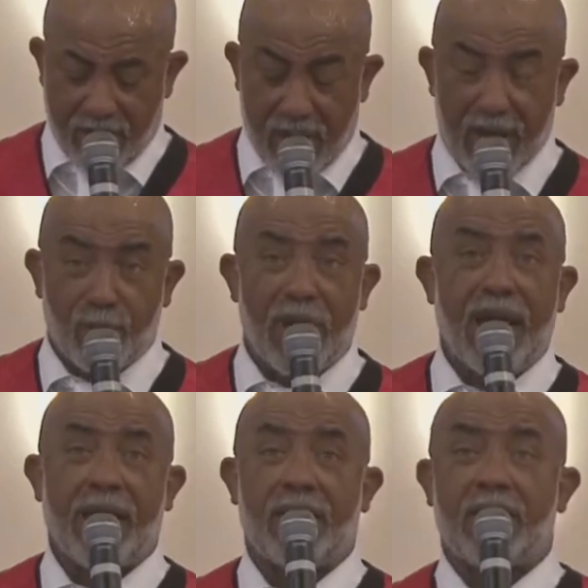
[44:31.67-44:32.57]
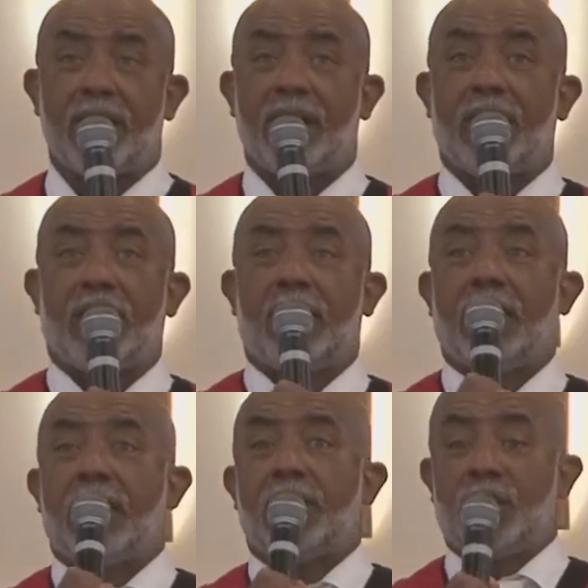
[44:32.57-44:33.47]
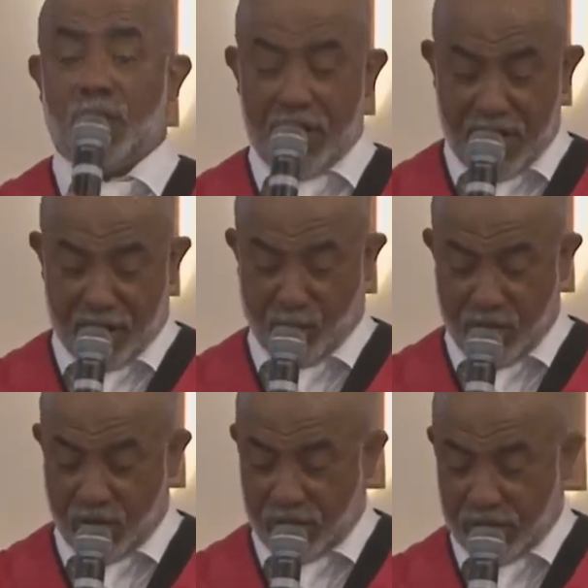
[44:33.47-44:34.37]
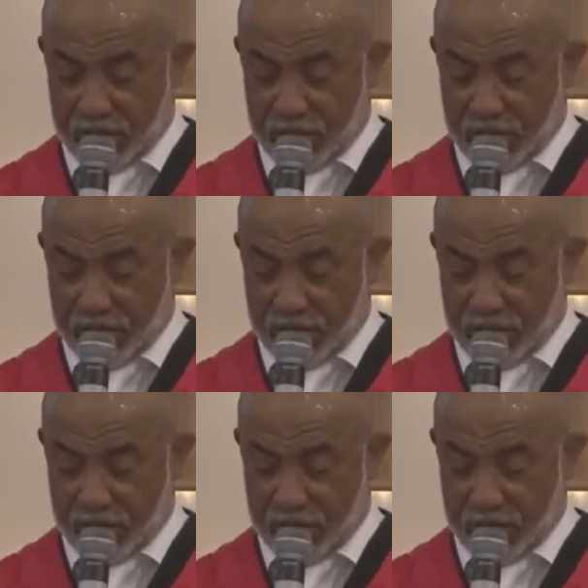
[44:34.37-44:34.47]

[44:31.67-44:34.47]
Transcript: Amen. To the utmost,